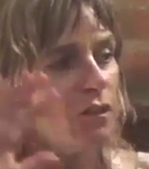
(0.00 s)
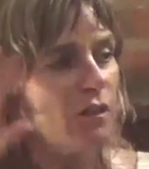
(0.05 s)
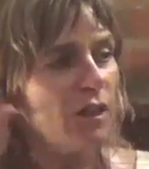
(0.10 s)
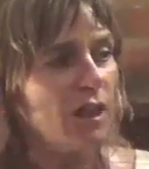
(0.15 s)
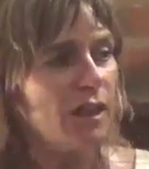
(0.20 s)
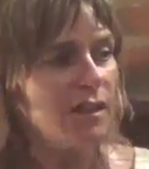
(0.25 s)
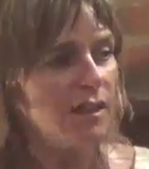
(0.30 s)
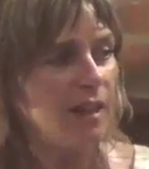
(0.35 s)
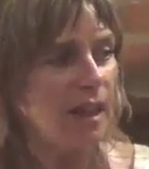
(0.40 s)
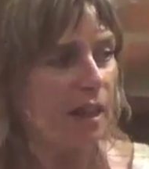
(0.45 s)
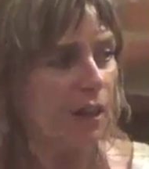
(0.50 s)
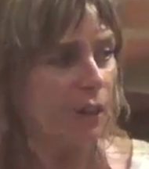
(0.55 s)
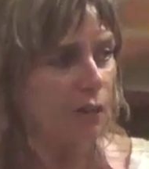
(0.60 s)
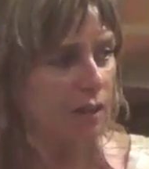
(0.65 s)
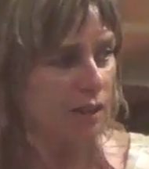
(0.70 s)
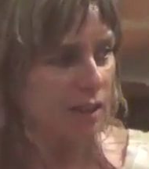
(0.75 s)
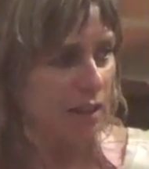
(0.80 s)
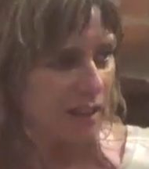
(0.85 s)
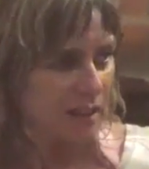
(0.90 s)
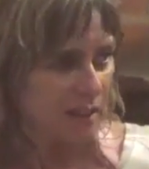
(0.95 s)
to lay down
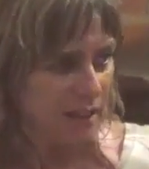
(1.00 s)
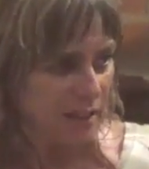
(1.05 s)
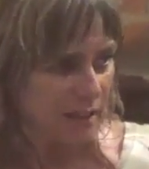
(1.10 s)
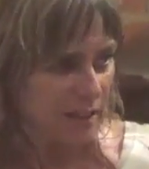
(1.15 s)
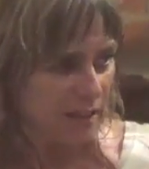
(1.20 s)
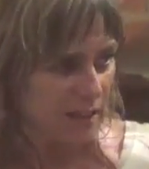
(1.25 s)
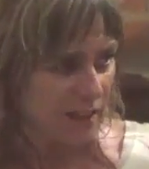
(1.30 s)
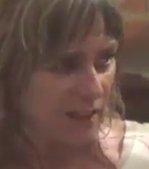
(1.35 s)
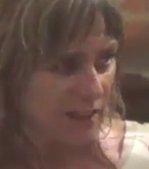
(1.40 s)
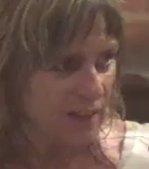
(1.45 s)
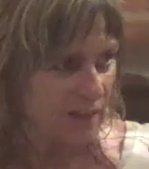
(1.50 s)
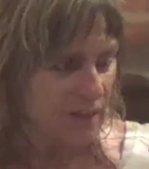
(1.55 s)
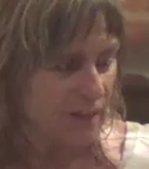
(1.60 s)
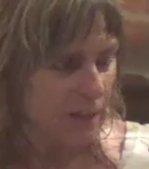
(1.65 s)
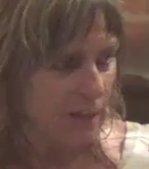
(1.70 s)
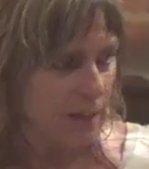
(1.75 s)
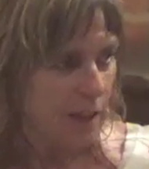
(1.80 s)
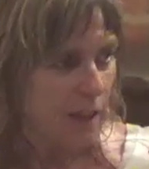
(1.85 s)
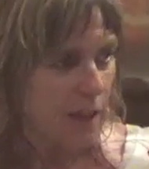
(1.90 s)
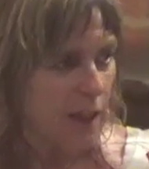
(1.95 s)
in it
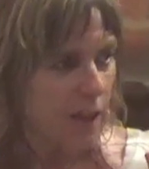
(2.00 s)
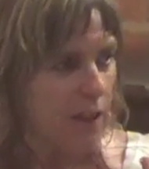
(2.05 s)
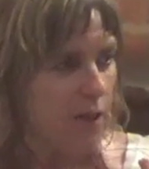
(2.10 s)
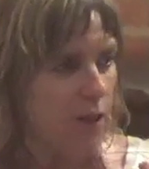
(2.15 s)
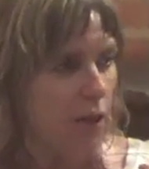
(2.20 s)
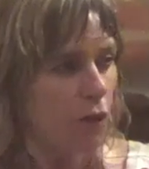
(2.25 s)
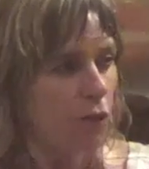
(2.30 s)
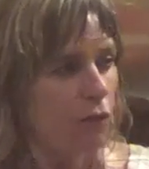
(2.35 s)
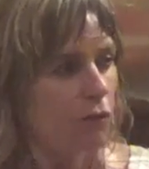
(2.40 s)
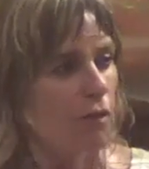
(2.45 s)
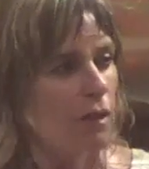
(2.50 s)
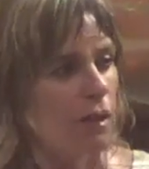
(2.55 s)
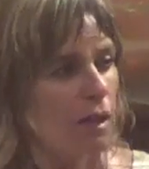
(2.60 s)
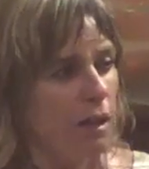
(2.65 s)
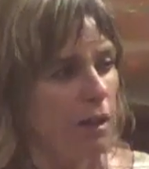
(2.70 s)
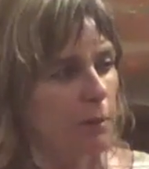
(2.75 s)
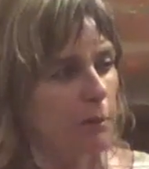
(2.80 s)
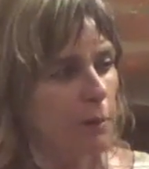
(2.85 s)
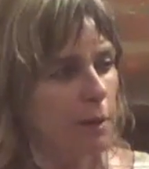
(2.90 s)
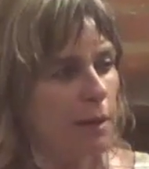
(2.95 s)
can
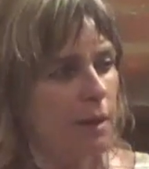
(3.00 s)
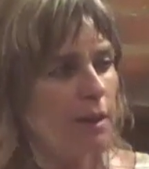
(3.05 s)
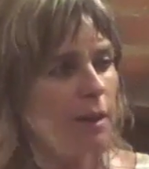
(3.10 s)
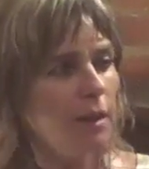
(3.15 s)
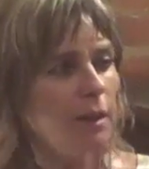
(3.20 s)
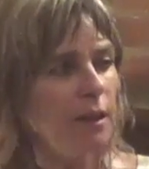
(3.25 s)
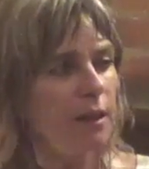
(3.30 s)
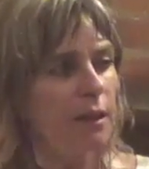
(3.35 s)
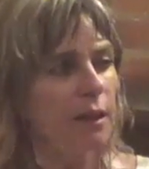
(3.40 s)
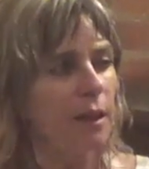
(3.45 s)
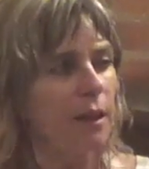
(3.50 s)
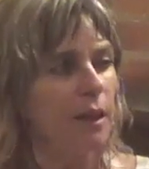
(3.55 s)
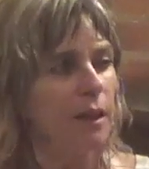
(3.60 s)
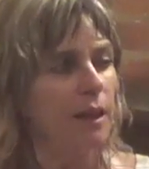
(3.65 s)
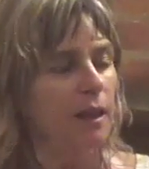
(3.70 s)
only be